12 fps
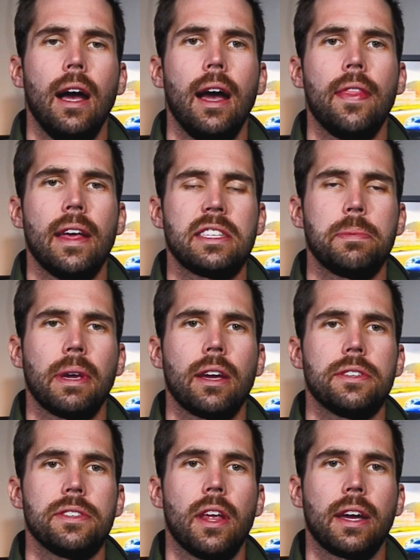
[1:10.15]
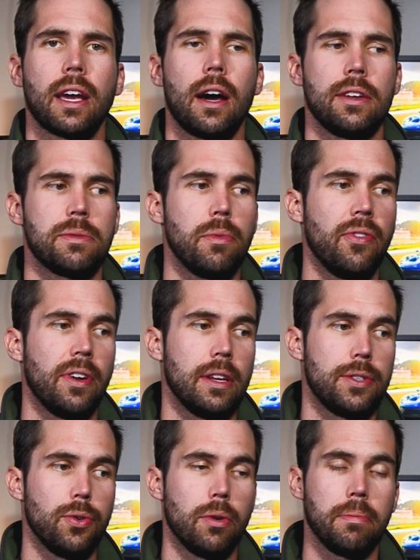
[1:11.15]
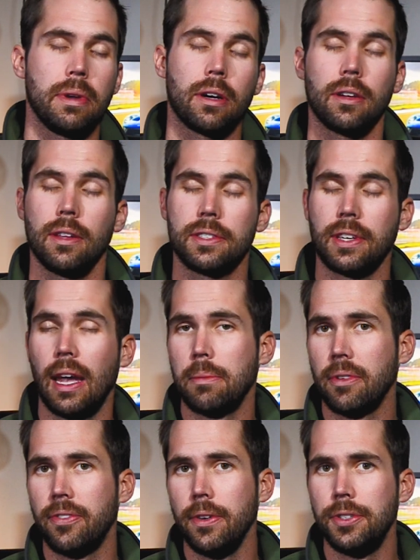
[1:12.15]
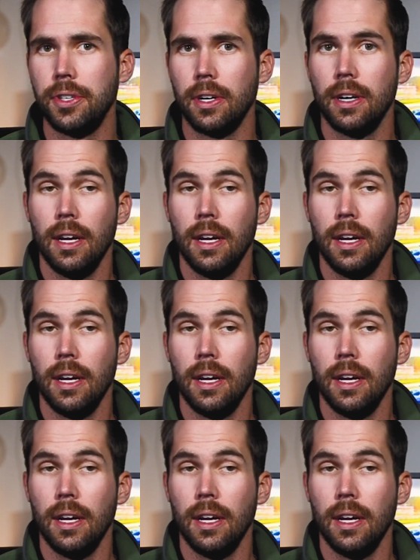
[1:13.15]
And that's because Nikon is moving into a mirrorless camera future.